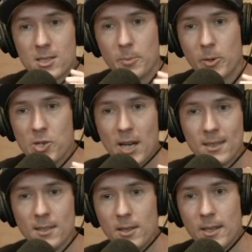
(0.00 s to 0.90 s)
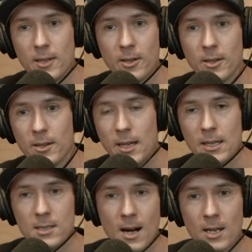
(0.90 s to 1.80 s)
to project in the theater
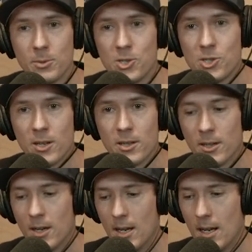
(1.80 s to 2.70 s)
and talk to each other.